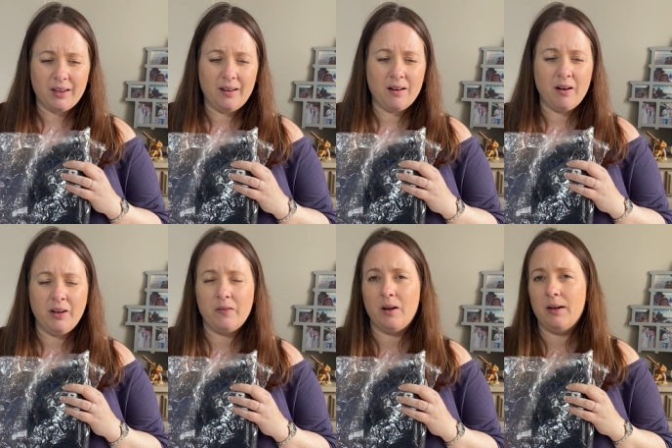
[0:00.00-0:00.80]
They're kind
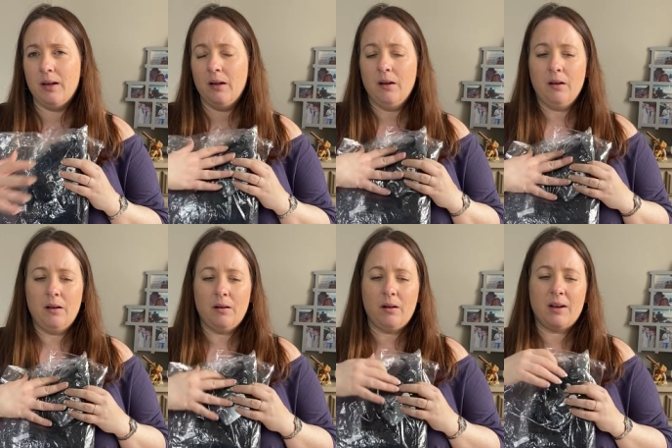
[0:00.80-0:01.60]
of like,
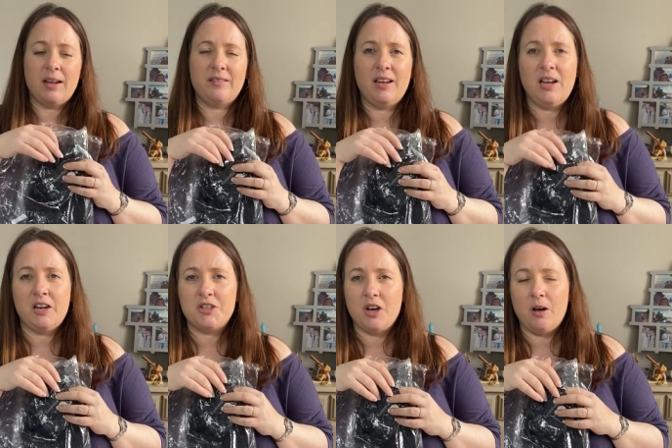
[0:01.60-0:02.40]
I guess
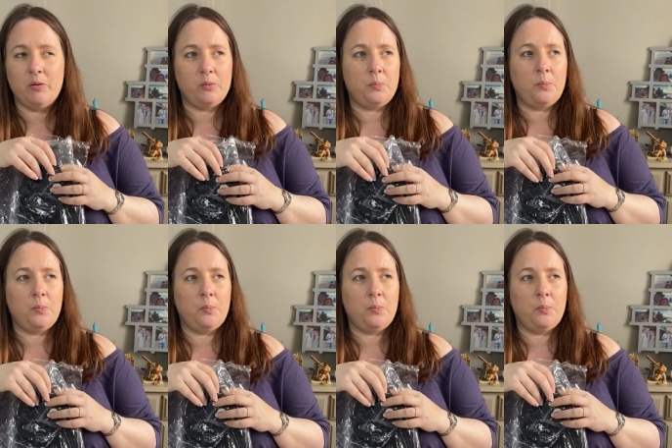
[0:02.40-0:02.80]
teenage girls,